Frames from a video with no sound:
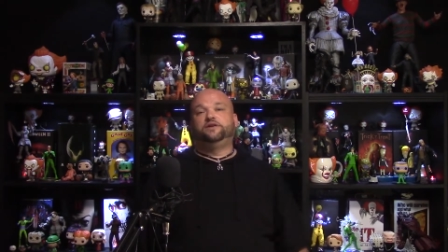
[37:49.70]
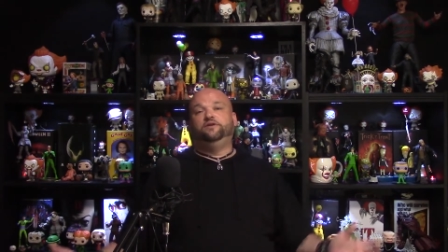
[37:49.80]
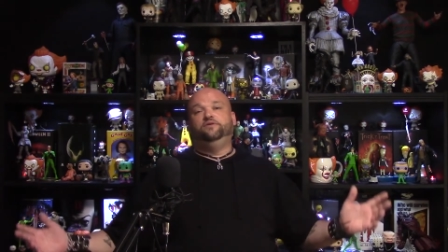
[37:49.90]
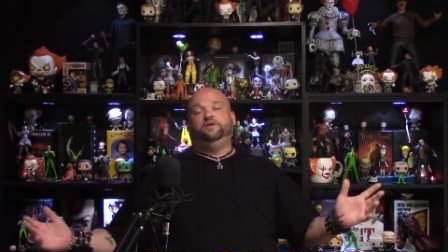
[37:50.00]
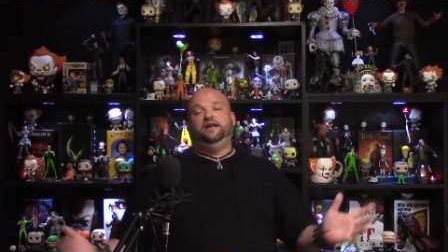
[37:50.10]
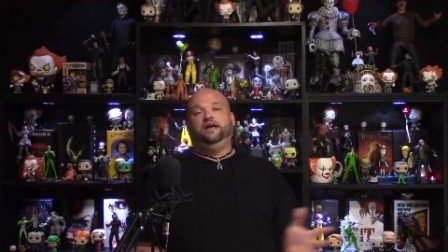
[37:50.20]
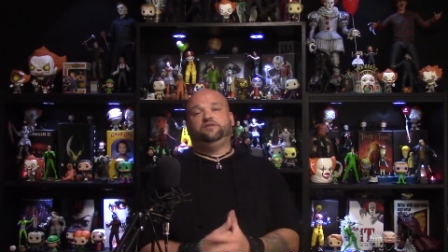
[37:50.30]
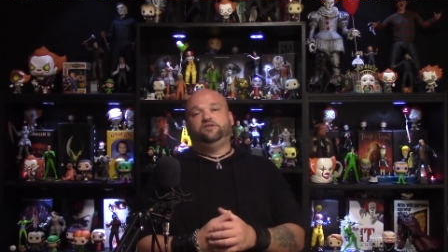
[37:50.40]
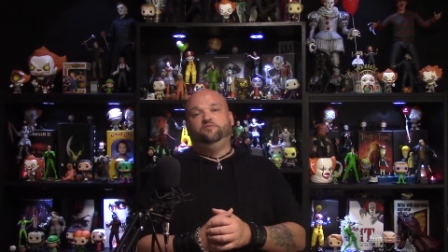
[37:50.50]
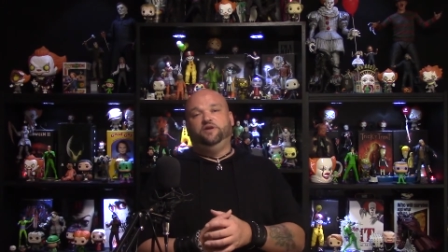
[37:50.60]
So
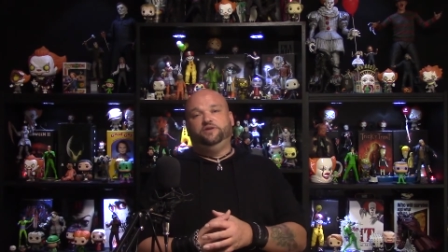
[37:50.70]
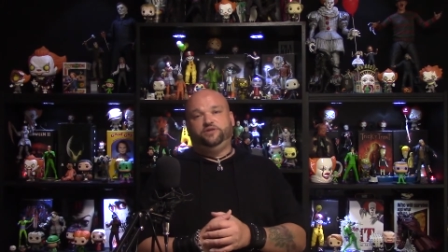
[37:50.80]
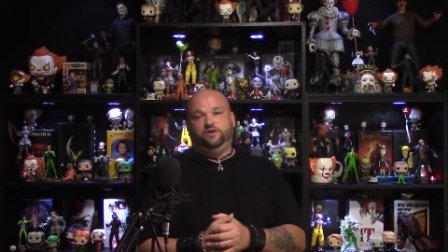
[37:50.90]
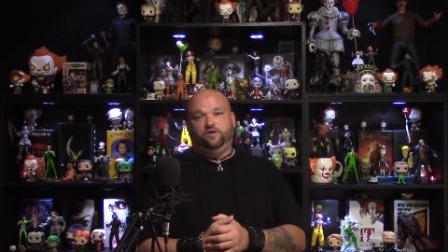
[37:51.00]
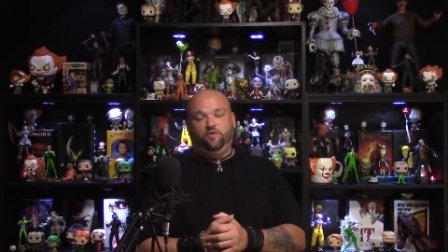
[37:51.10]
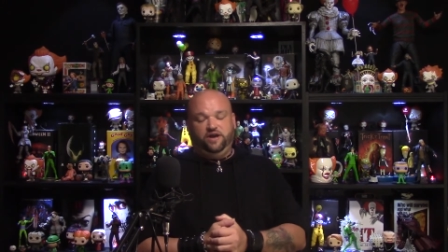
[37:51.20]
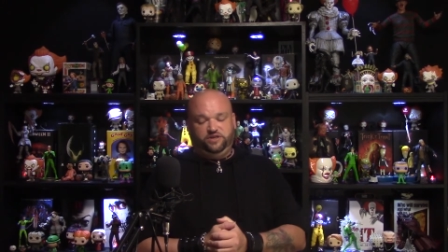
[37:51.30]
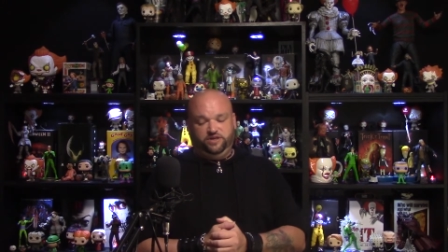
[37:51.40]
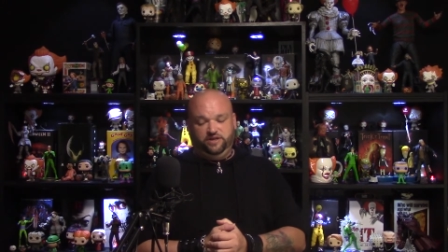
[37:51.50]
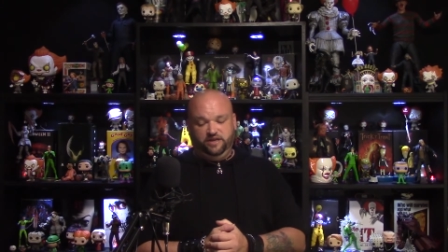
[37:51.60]
not so much a
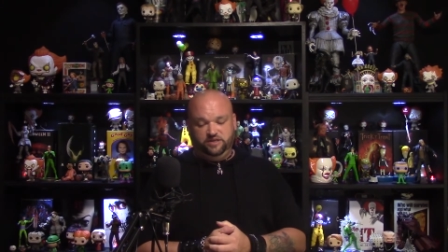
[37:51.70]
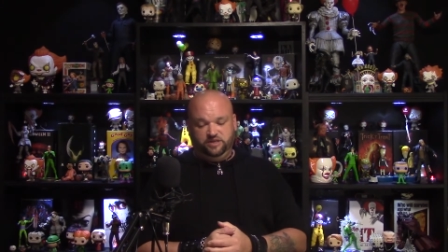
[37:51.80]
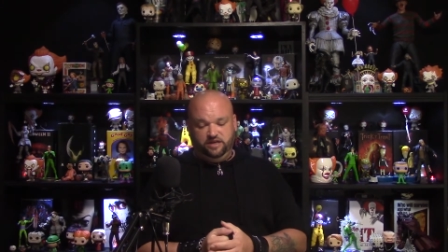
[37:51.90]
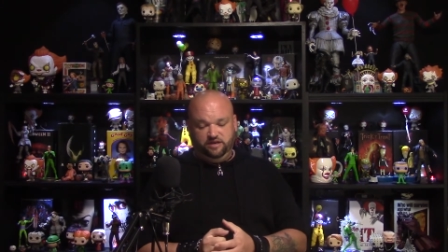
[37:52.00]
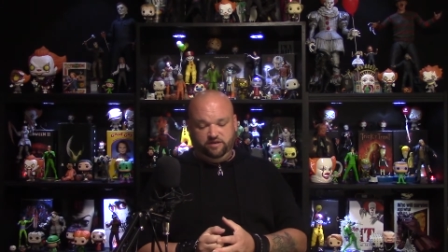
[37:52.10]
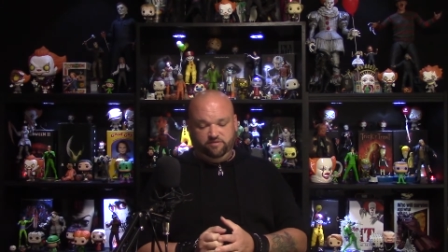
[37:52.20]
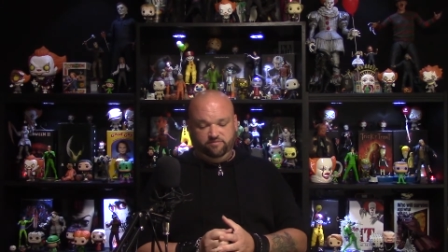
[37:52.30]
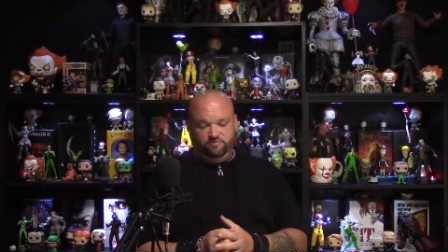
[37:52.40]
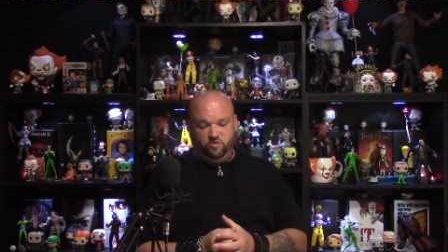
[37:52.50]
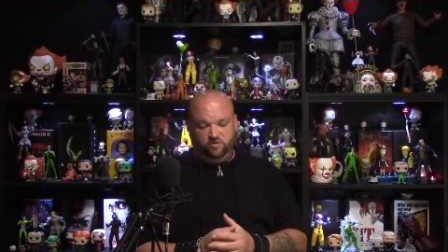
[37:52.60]
question as uh,
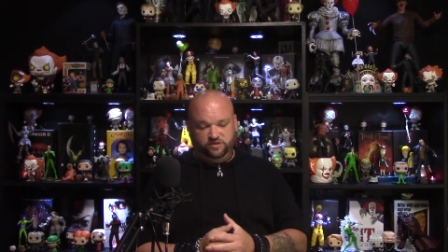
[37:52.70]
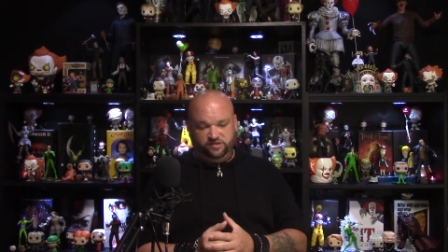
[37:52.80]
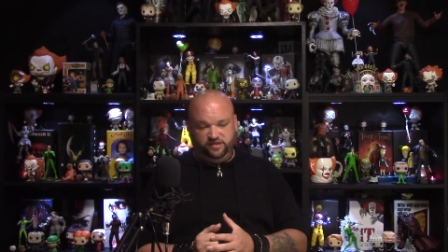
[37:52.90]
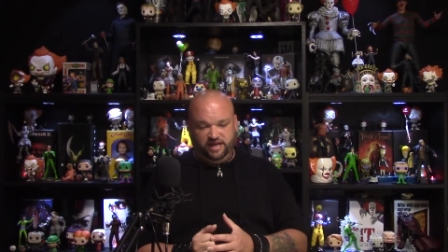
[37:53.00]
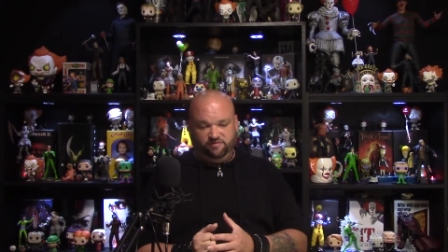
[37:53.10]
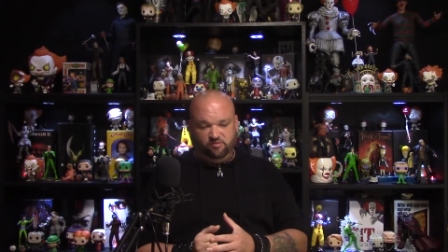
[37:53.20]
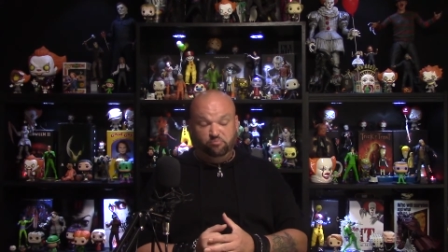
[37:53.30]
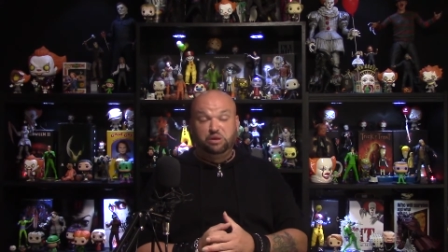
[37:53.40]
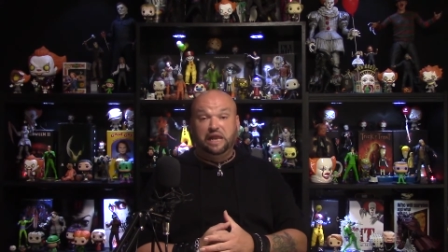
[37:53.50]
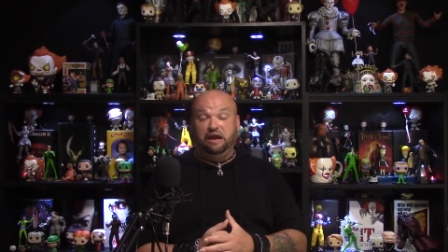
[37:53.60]
more just kind of a
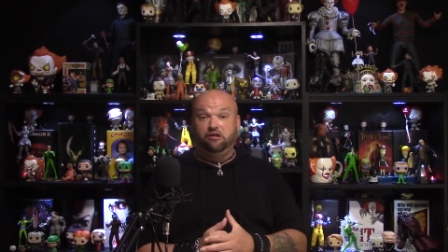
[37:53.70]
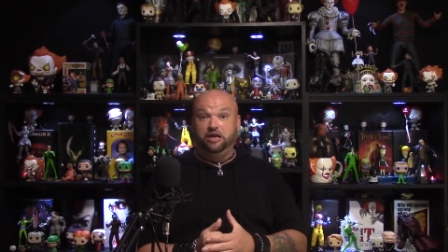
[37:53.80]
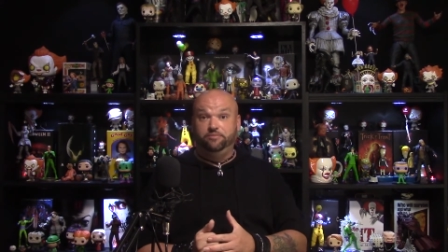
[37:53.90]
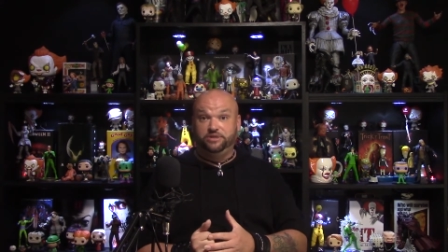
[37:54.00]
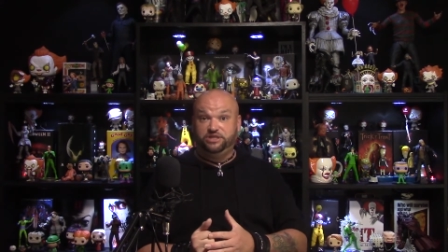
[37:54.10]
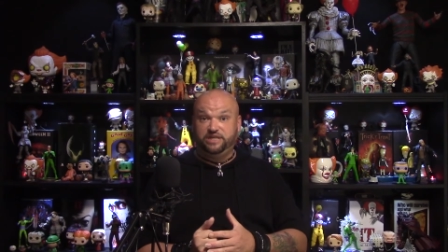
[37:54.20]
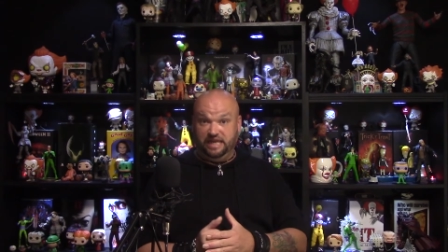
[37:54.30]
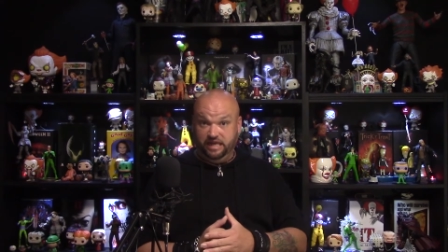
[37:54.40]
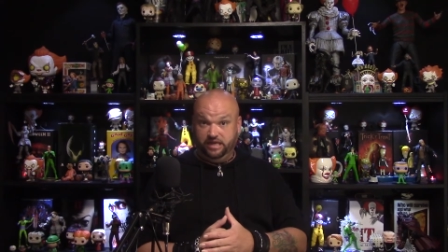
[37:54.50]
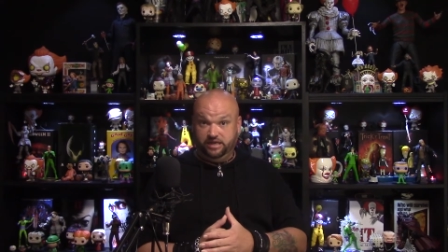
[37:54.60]
blaring
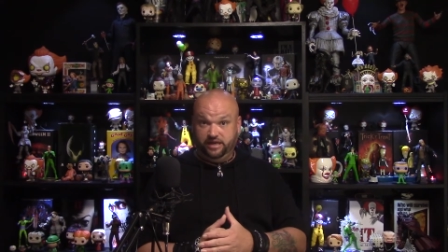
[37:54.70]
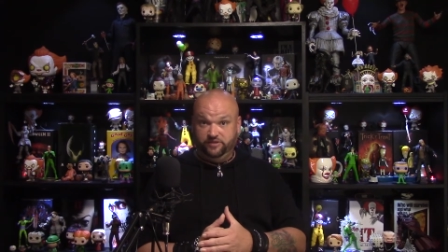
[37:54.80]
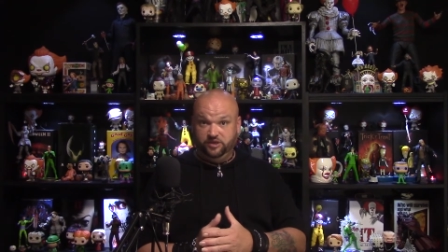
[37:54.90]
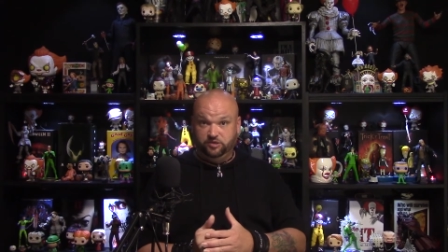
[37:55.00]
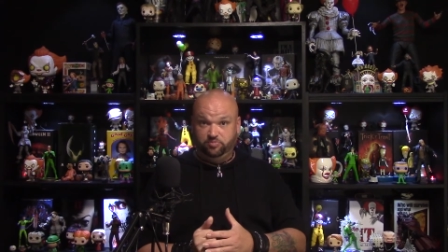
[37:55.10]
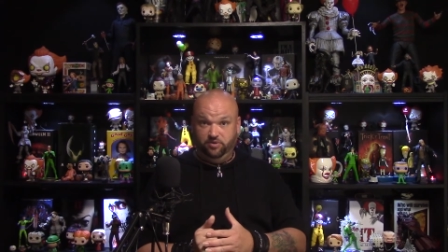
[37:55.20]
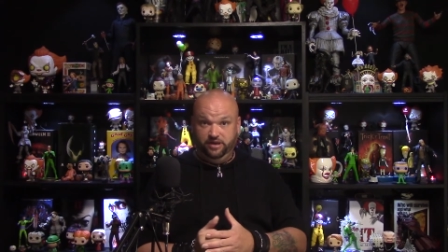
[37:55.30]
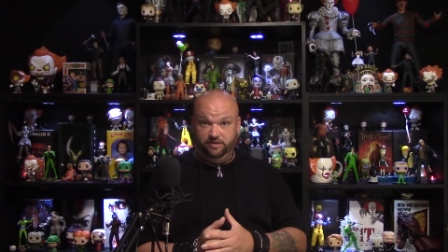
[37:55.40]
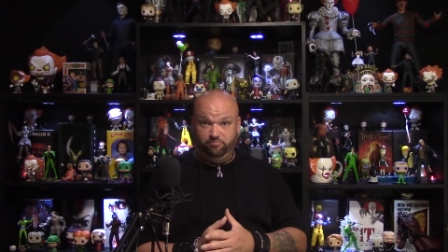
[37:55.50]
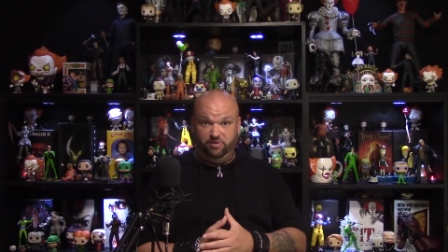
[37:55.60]
mistake at this point.